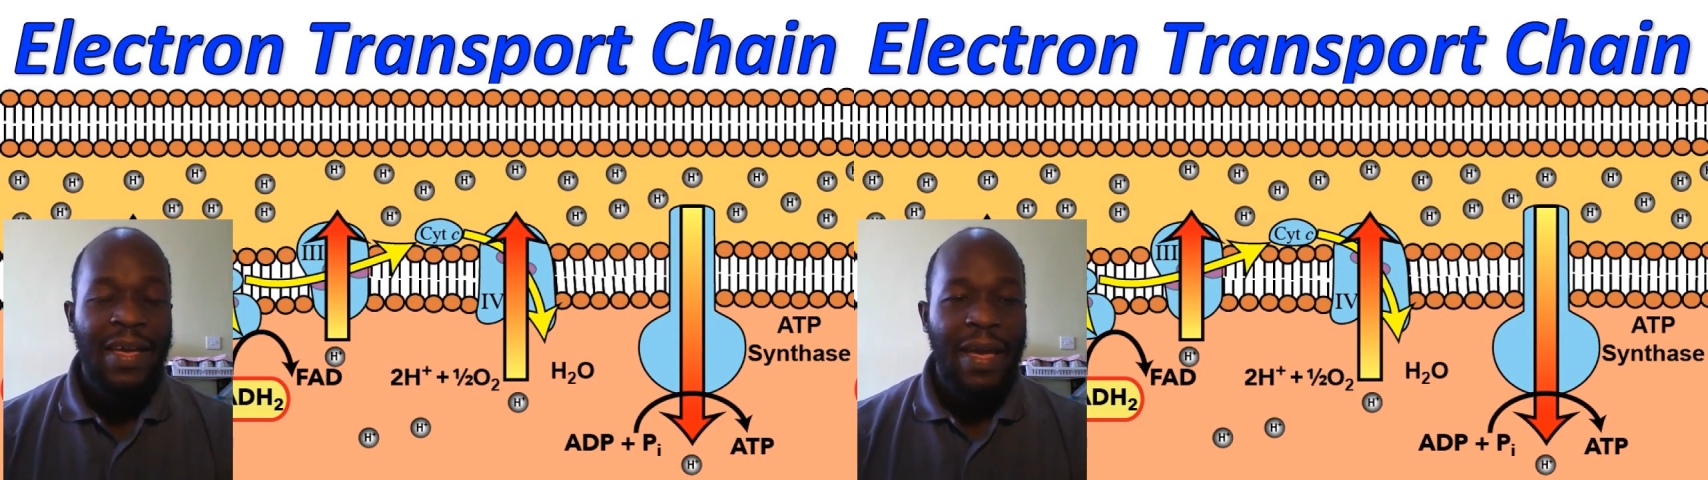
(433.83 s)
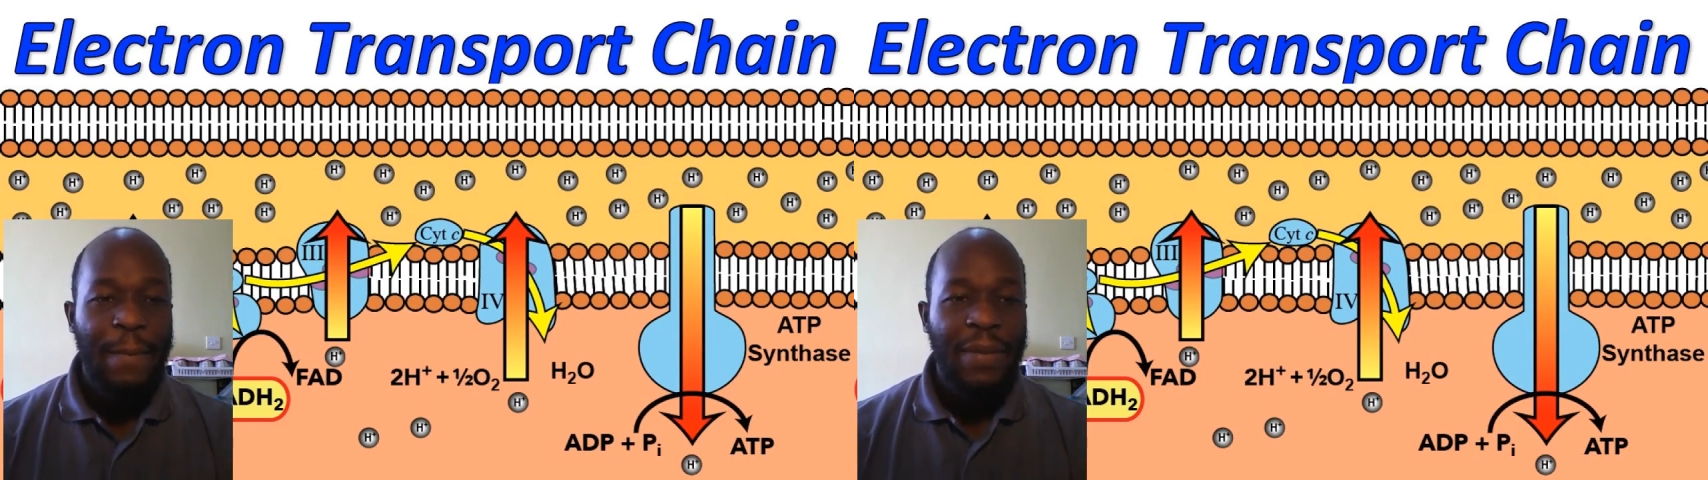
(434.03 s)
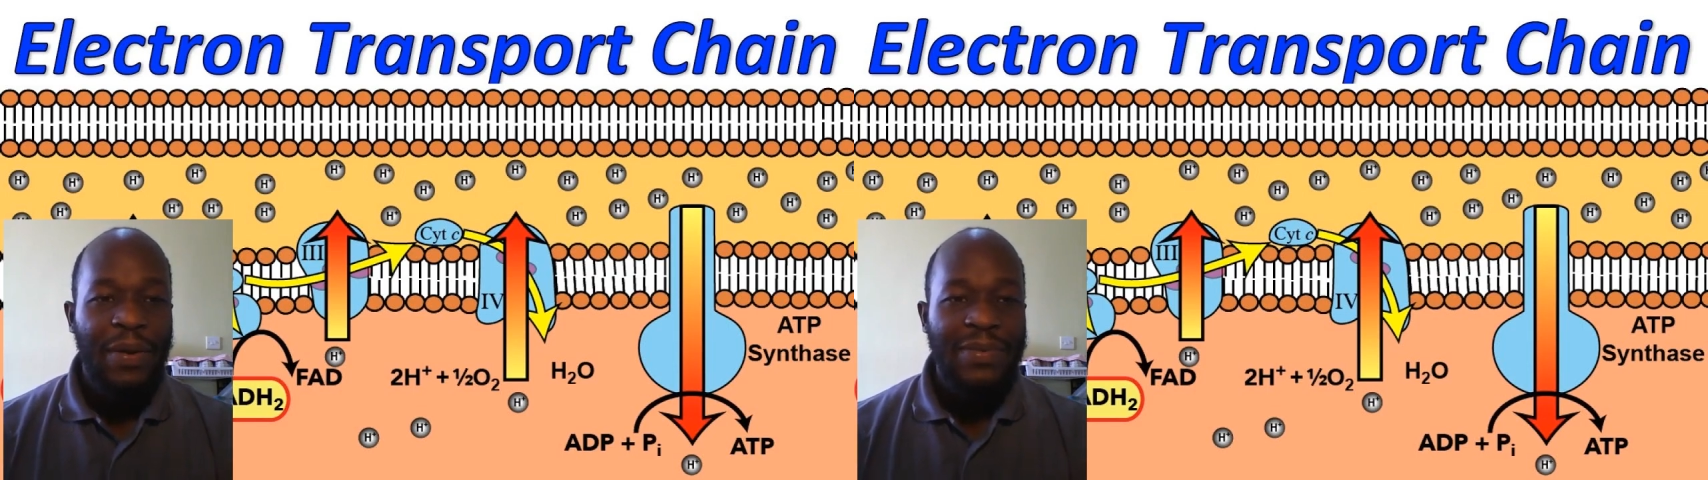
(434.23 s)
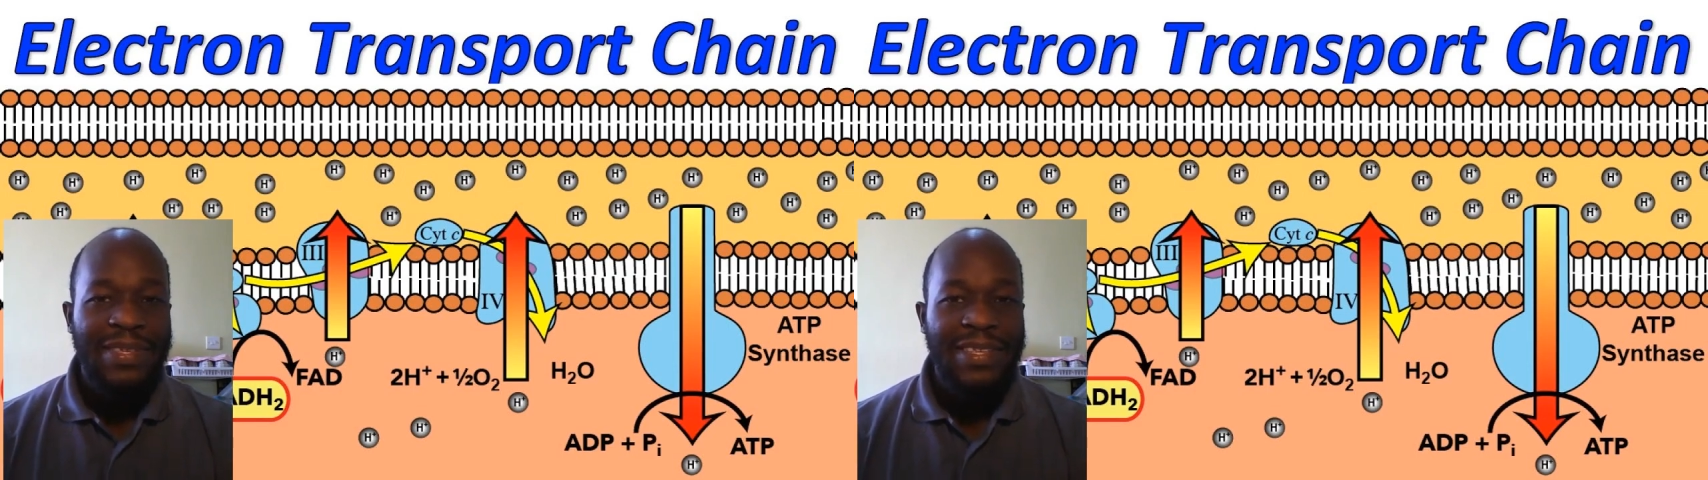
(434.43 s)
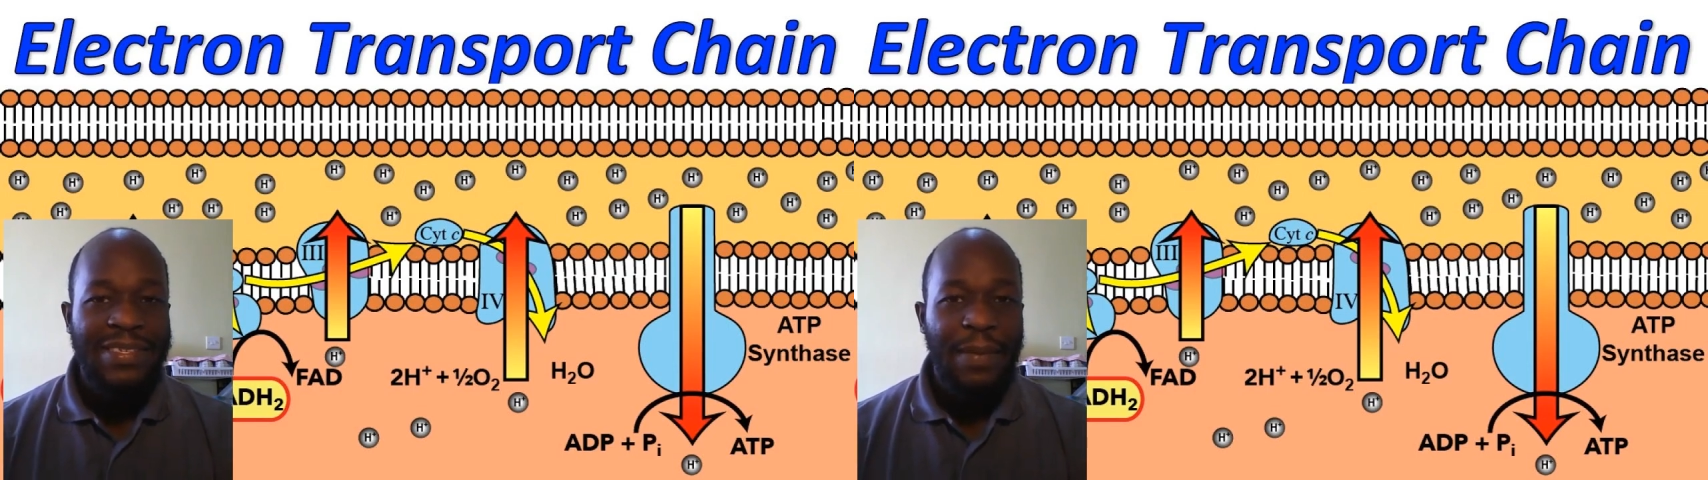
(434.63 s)
about
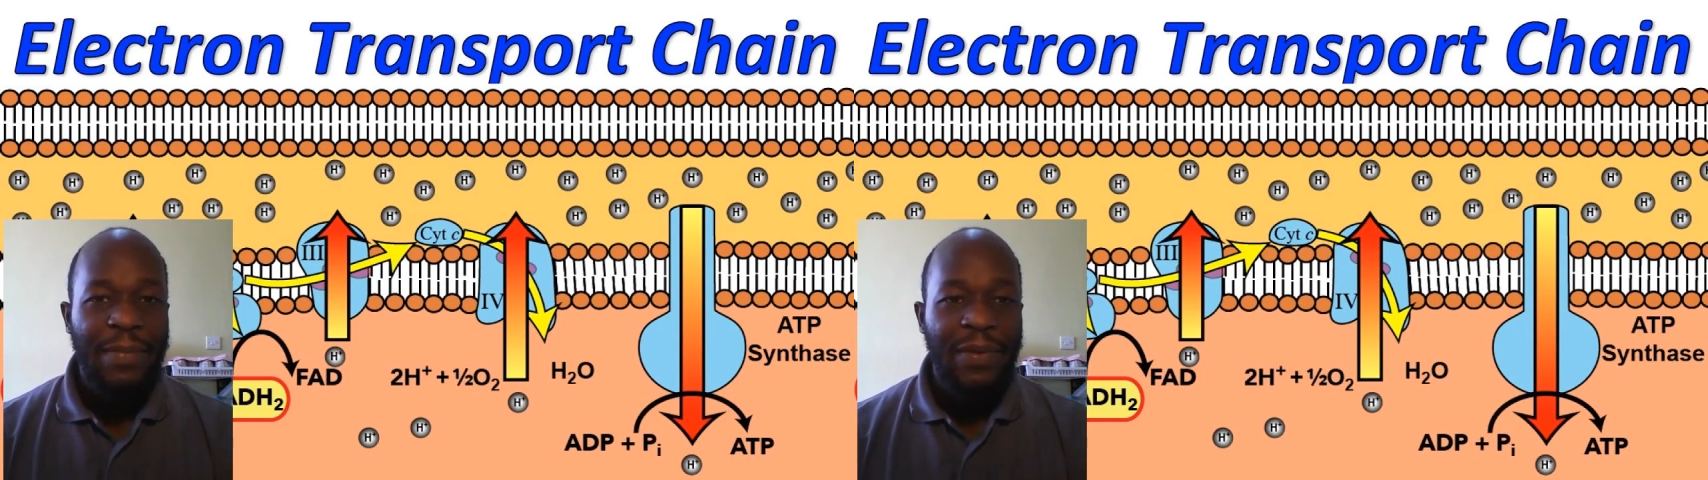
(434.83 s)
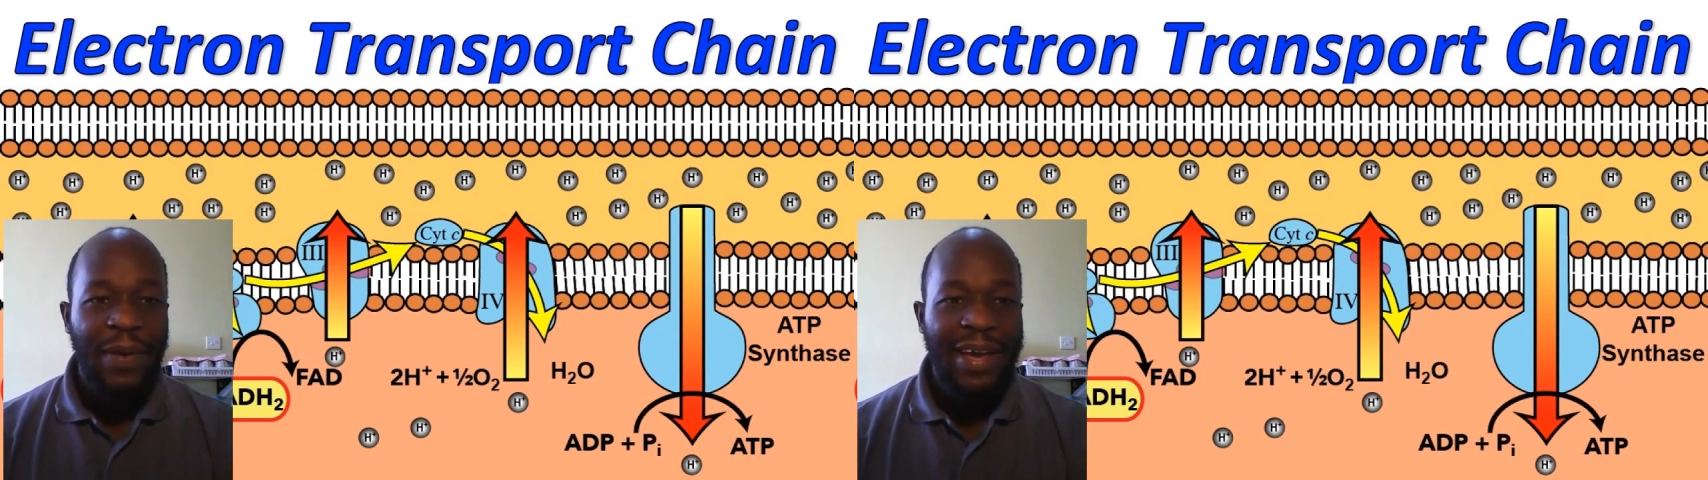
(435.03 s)
these amino